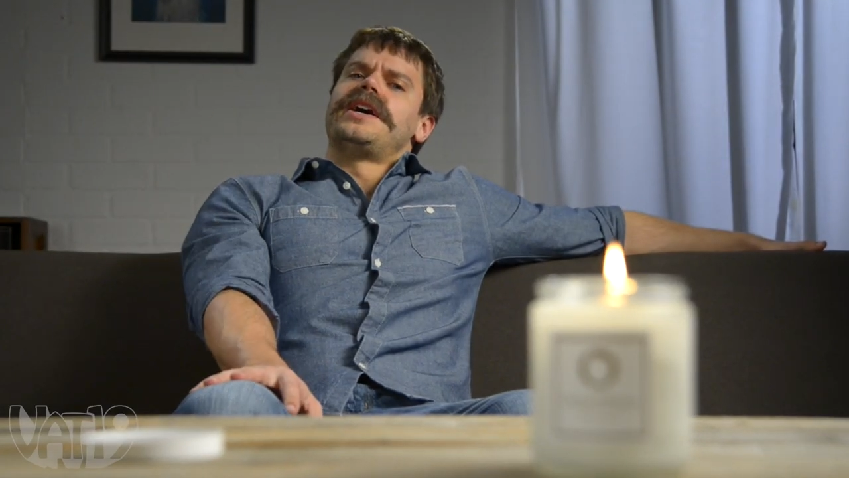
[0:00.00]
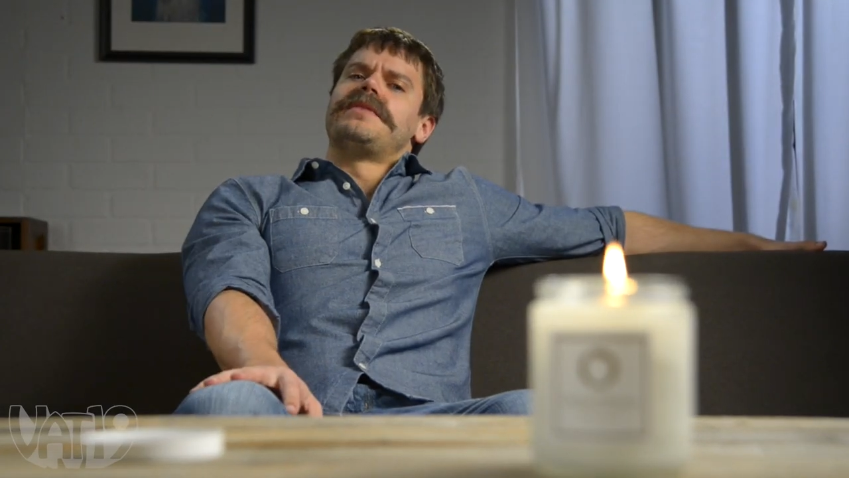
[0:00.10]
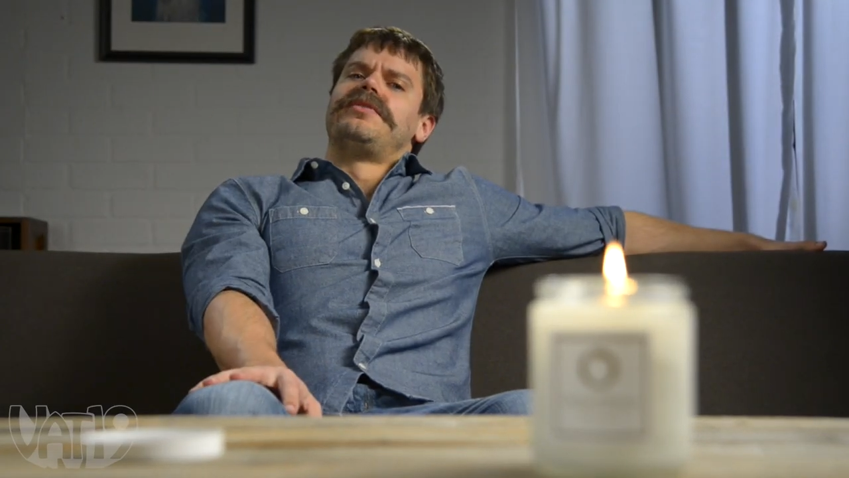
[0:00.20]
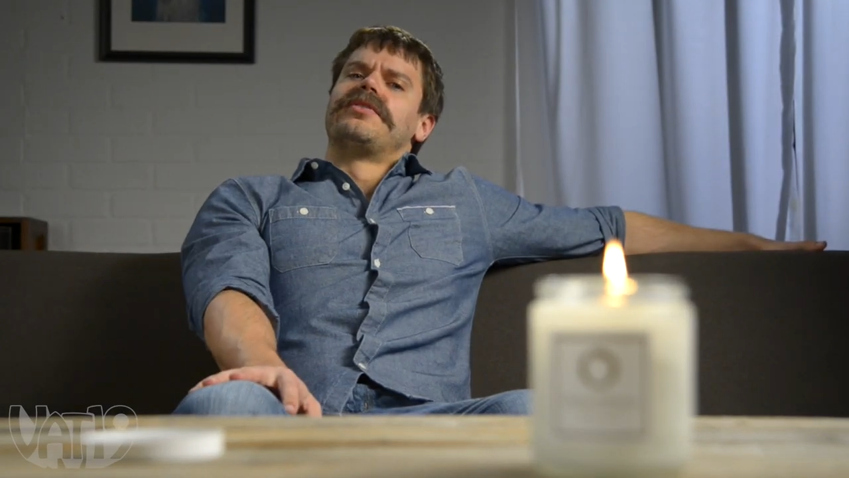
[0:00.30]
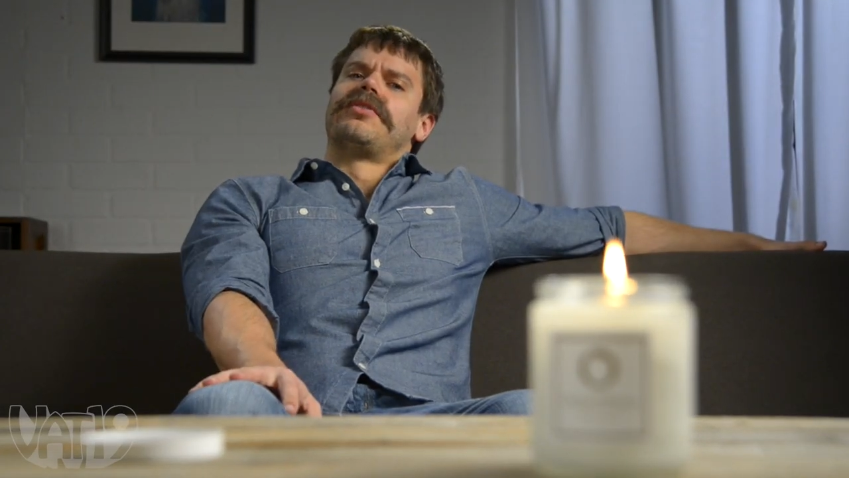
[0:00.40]

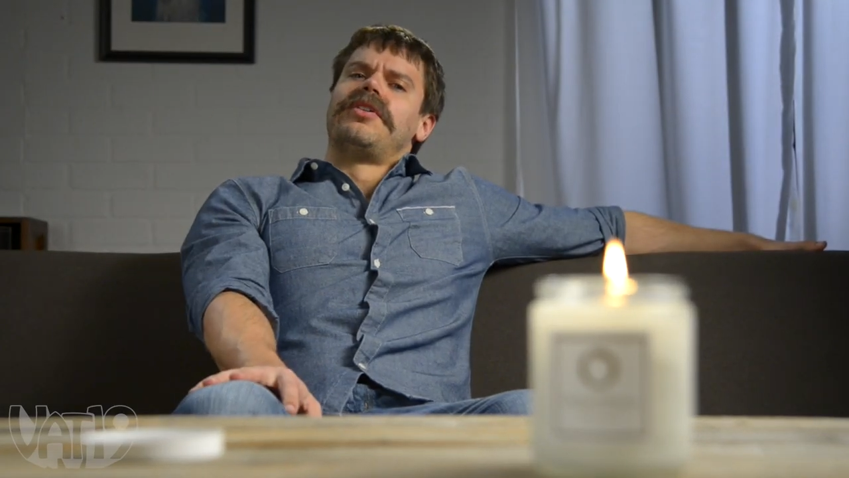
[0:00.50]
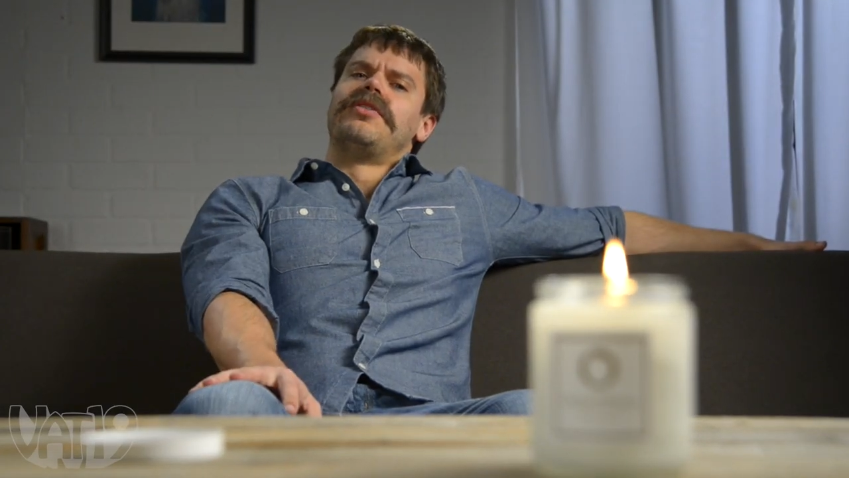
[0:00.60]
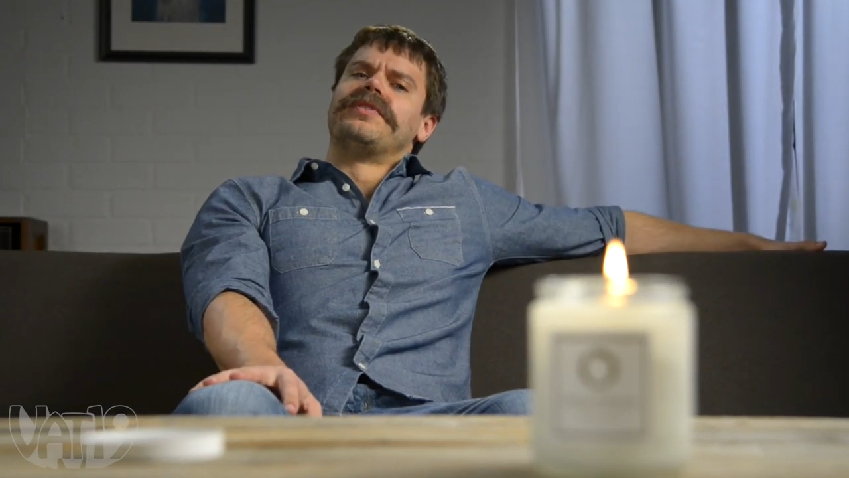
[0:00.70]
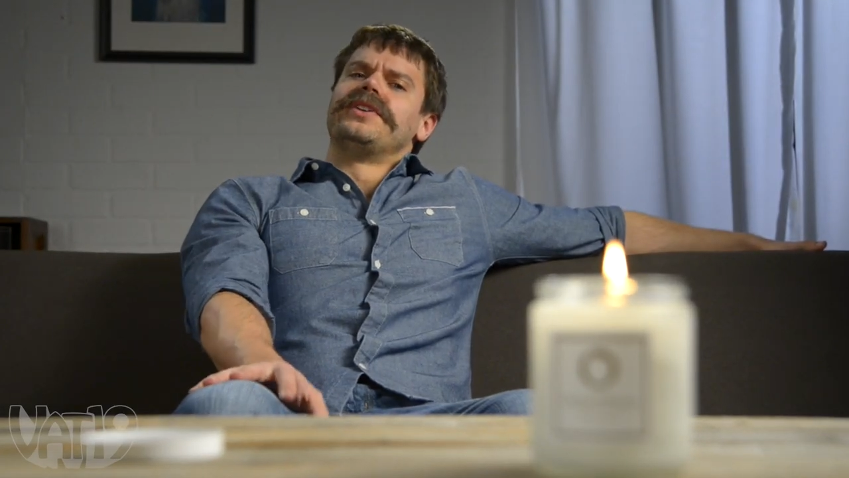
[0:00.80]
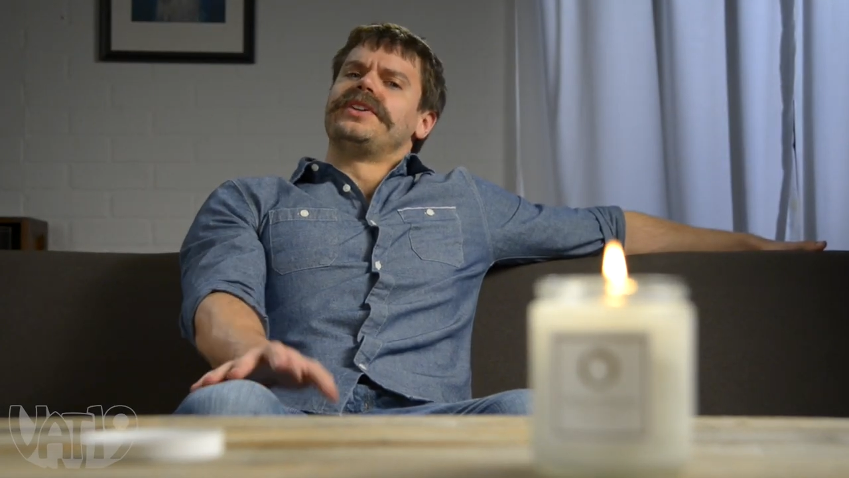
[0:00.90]
apple
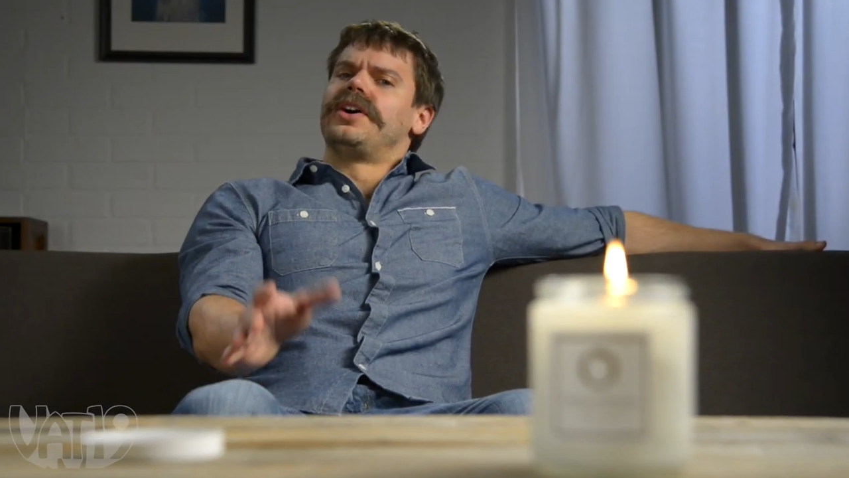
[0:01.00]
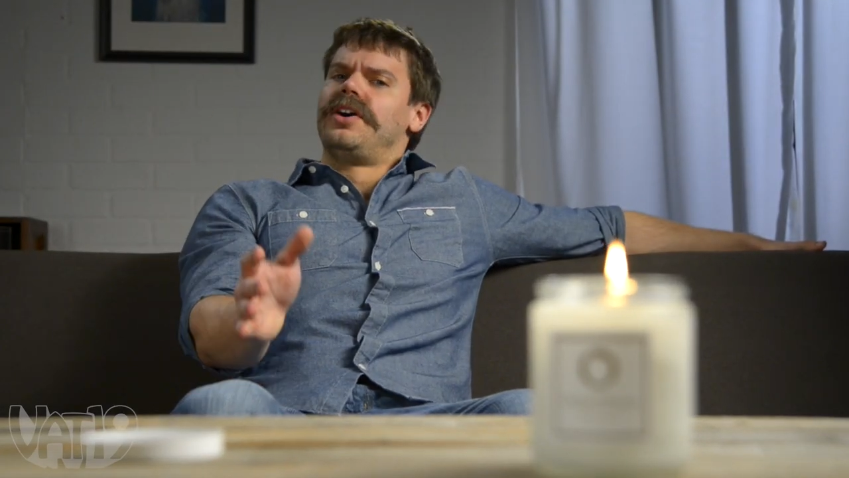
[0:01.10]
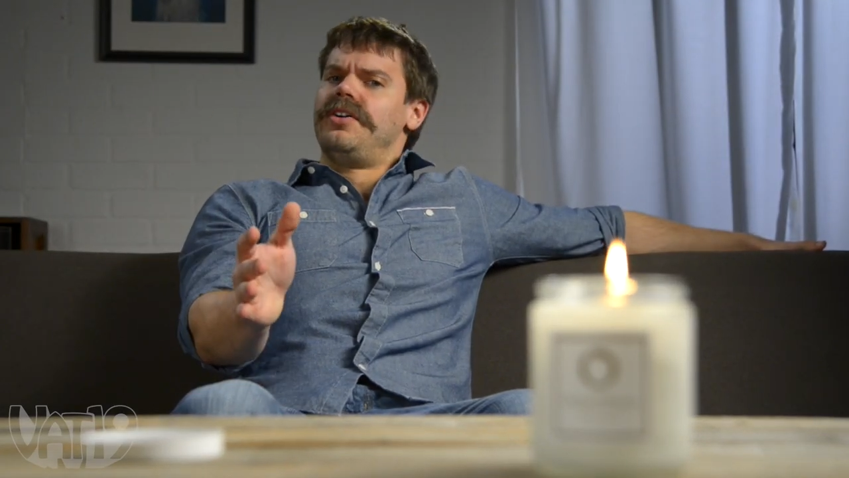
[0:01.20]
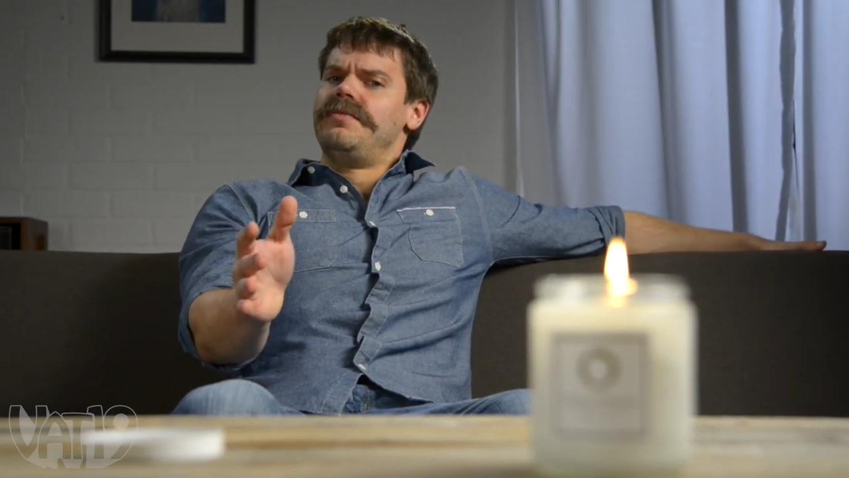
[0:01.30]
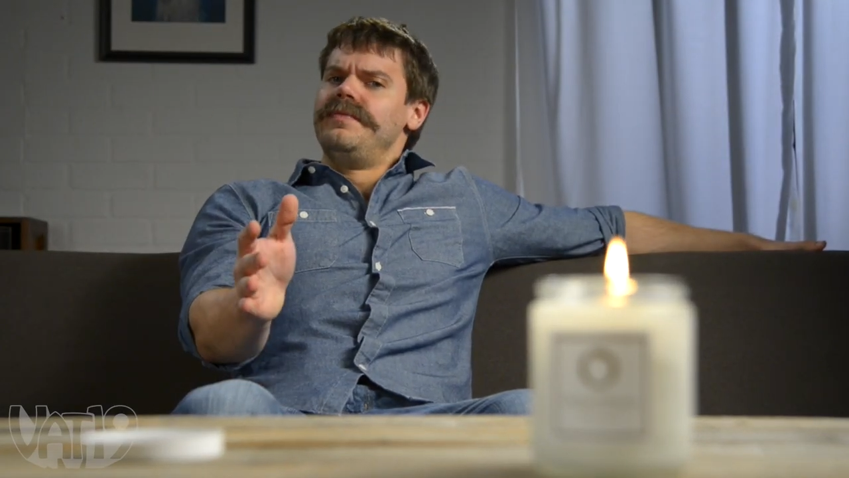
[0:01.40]
grove into your
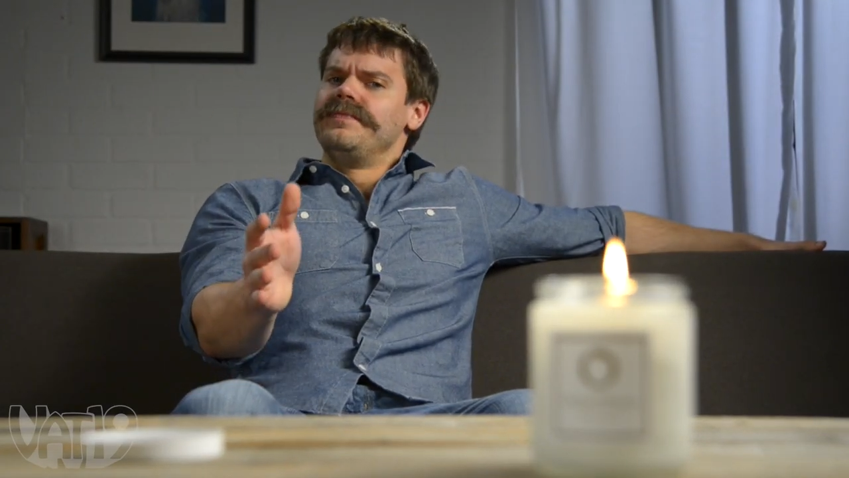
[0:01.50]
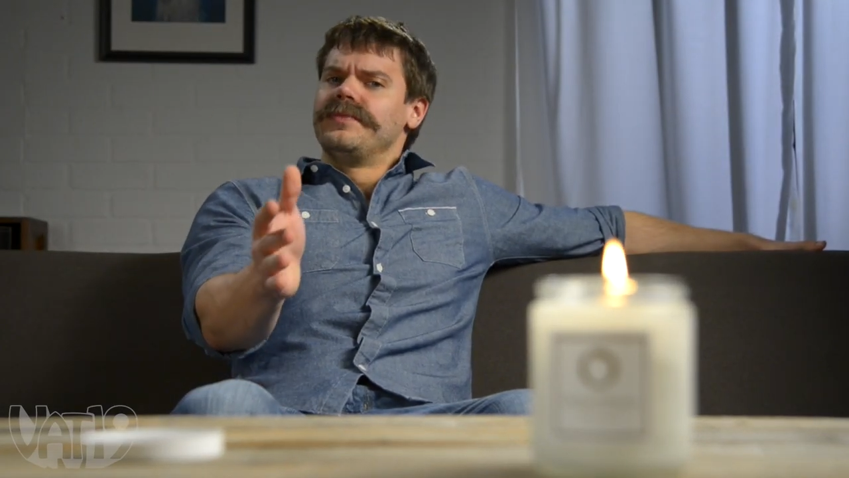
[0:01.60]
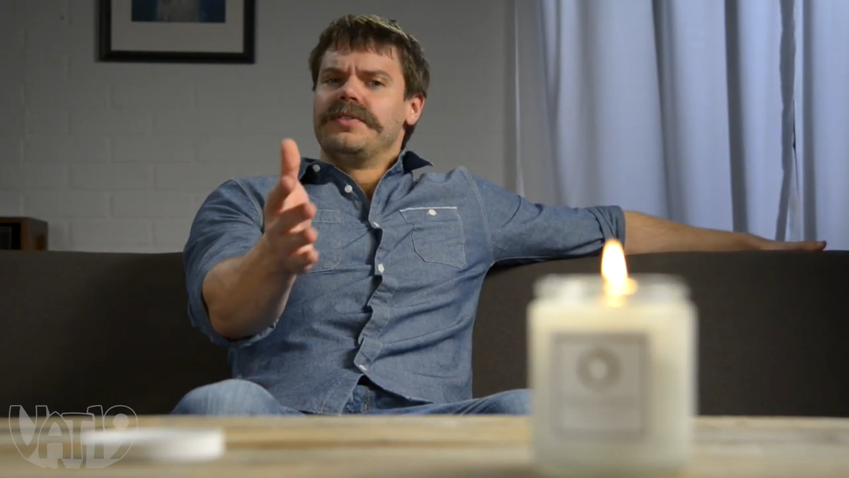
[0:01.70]
home